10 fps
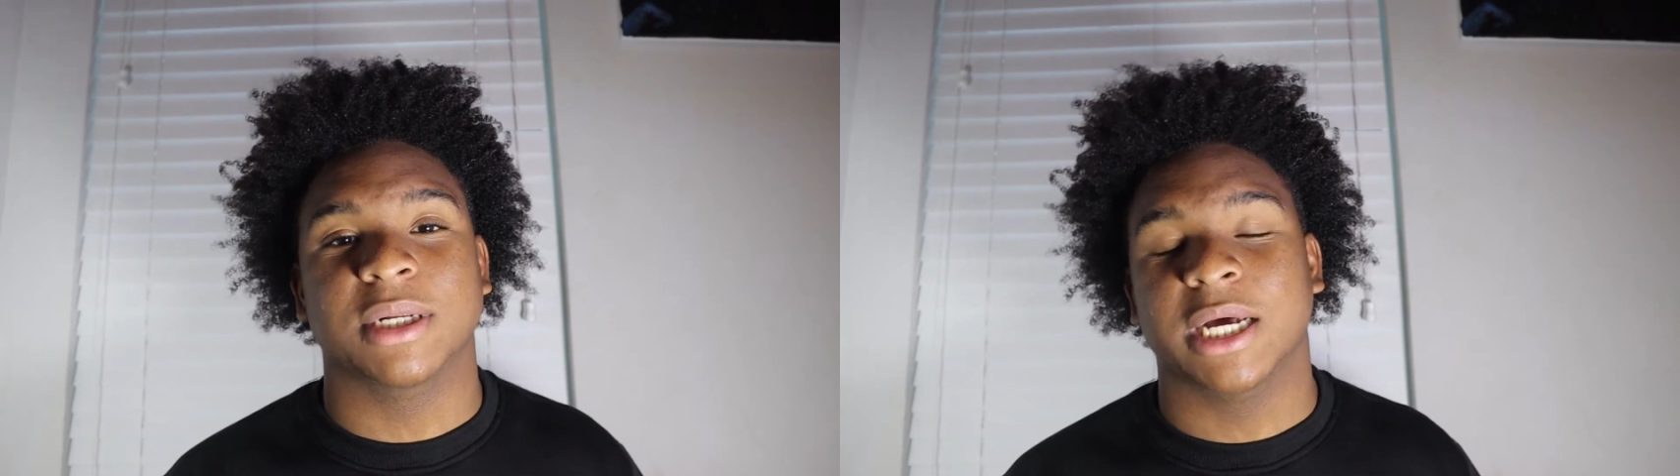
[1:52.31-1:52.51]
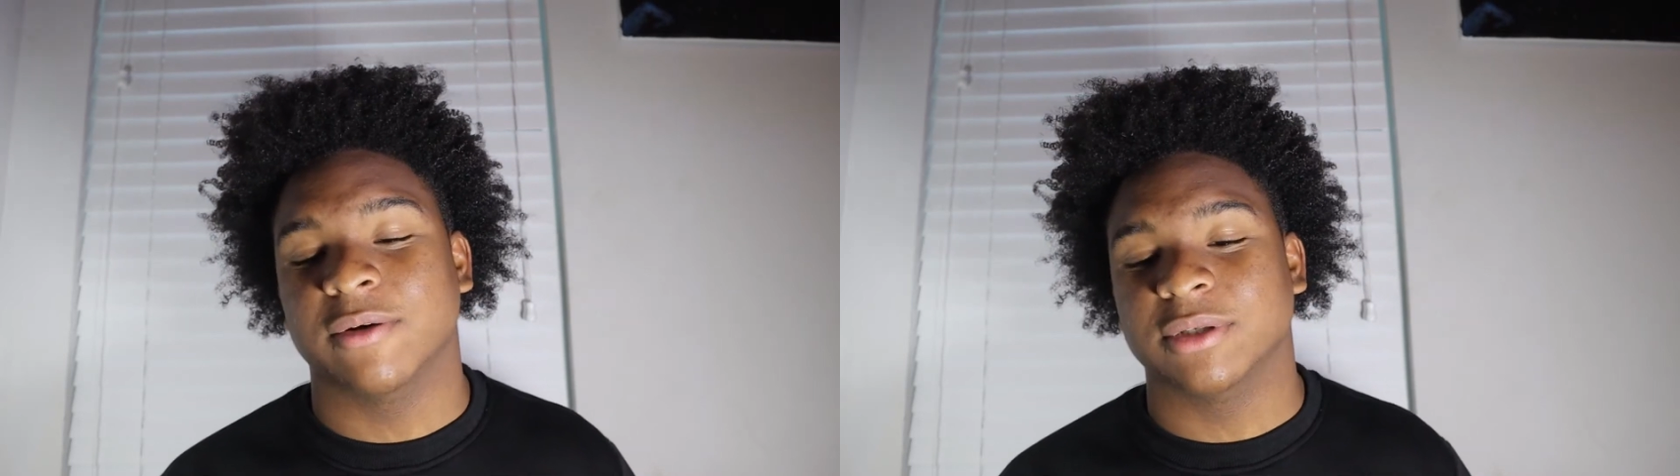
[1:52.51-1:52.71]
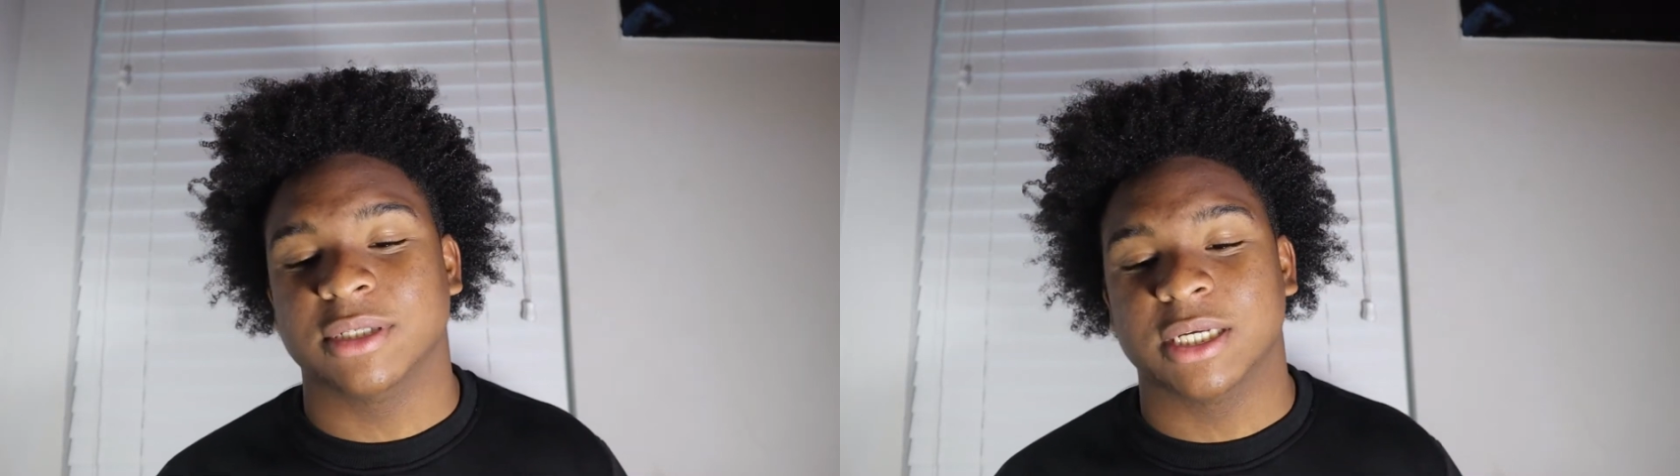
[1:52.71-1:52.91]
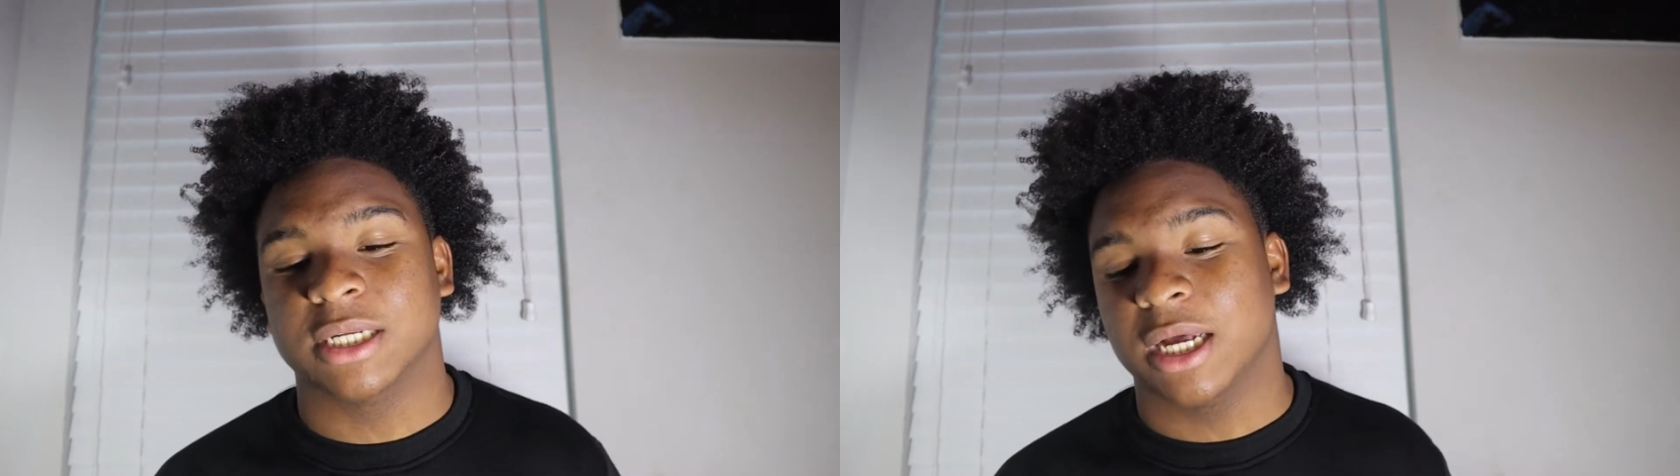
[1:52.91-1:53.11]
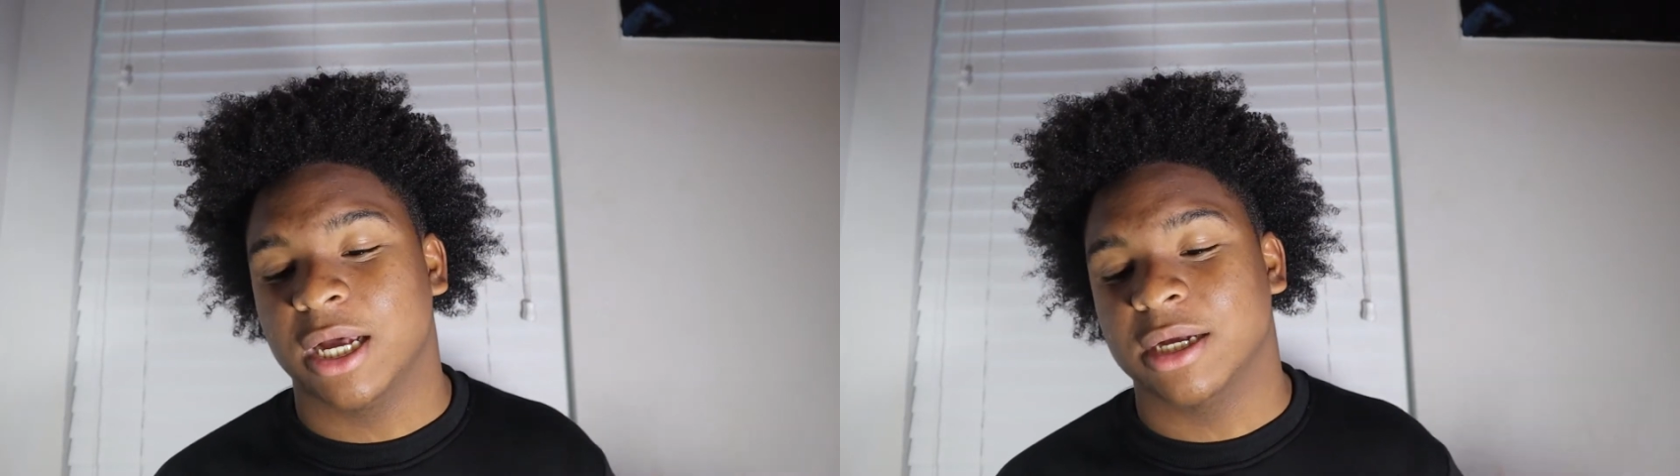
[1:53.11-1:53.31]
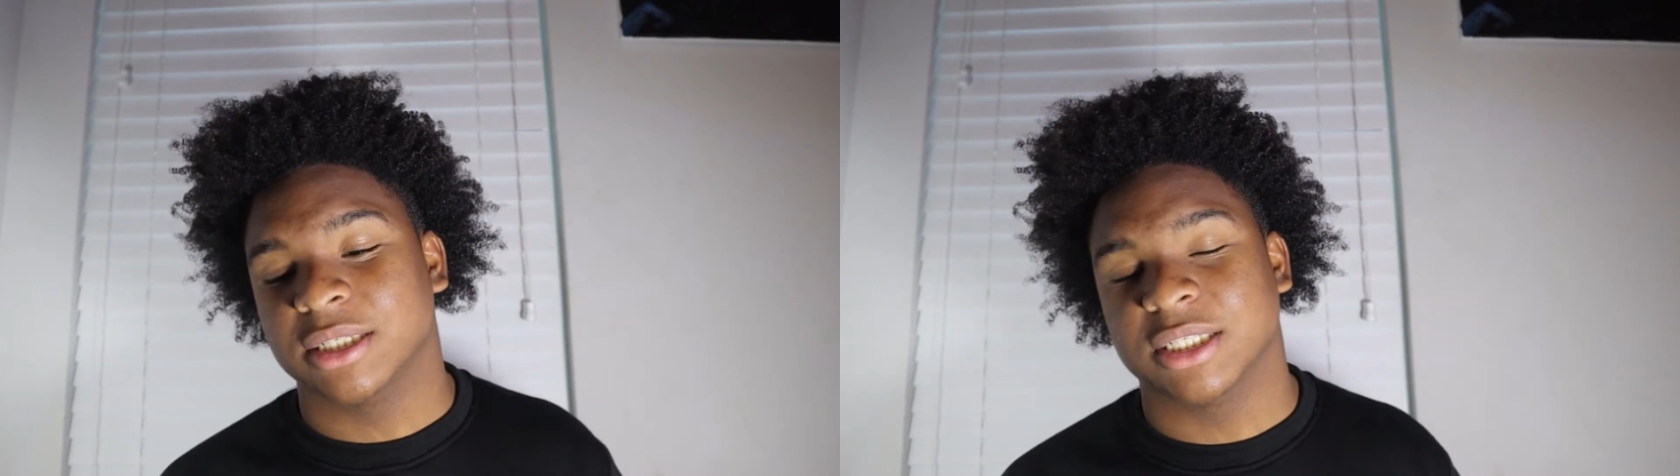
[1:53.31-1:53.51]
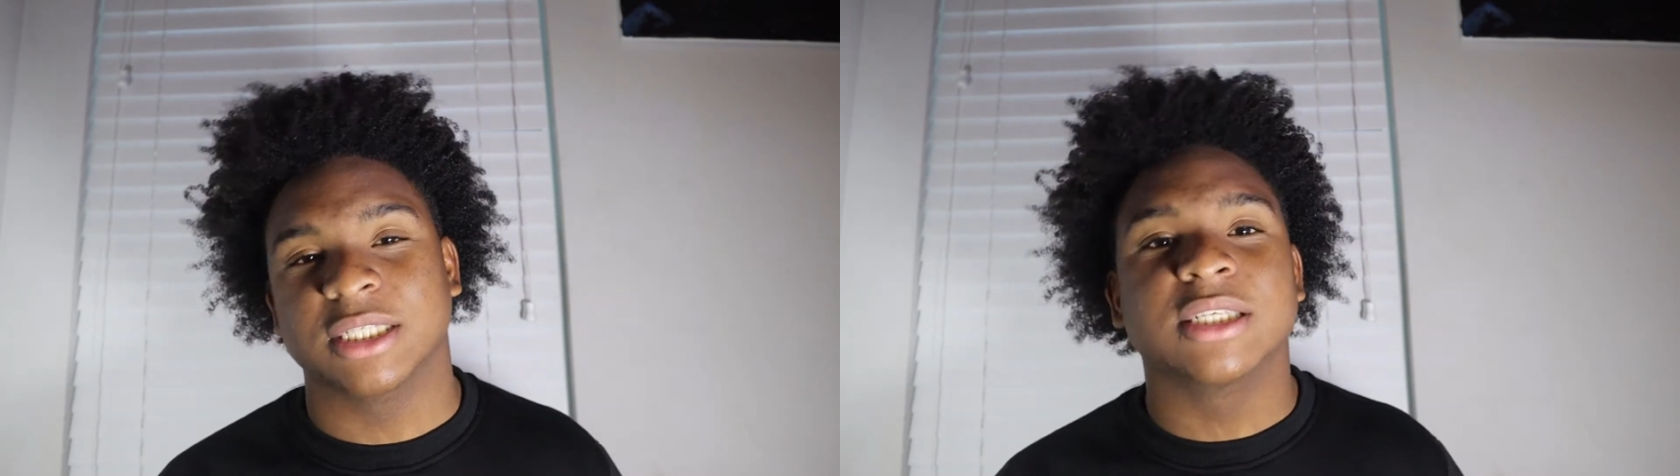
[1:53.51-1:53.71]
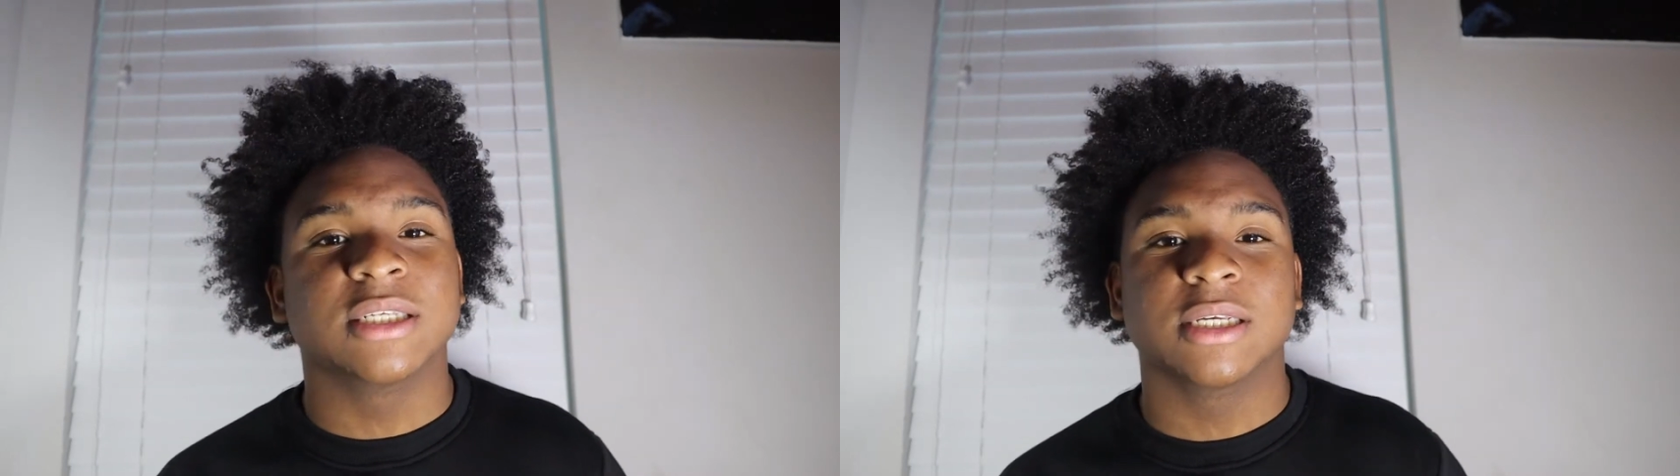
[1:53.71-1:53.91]
but I was like, nah,
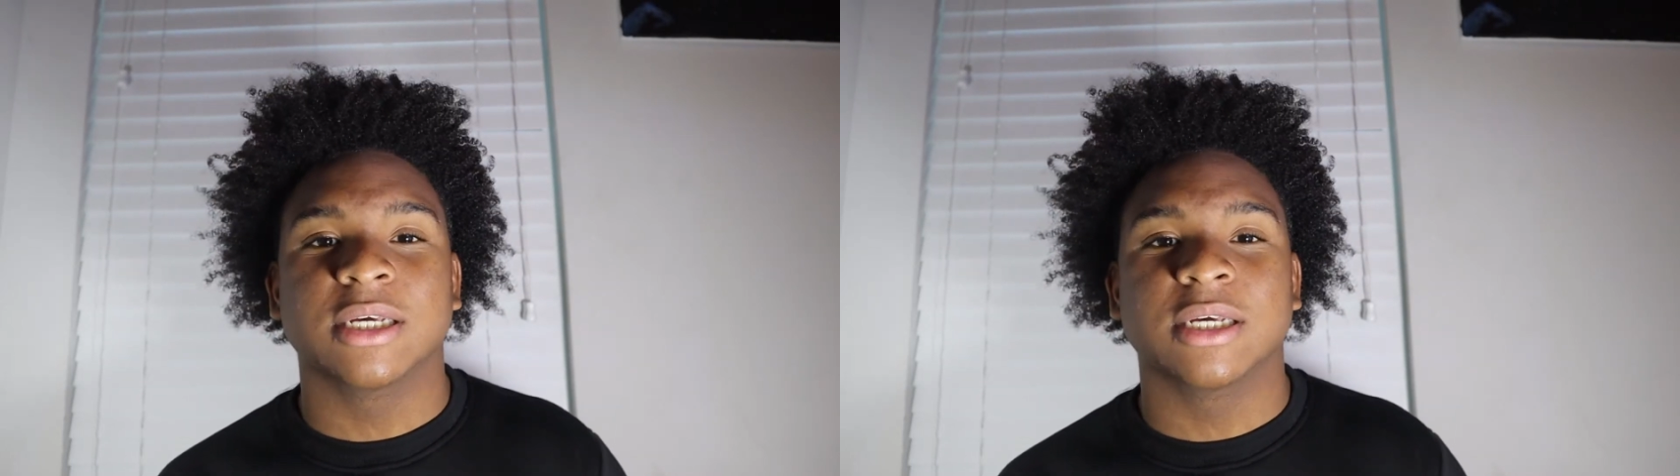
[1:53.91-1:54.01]
just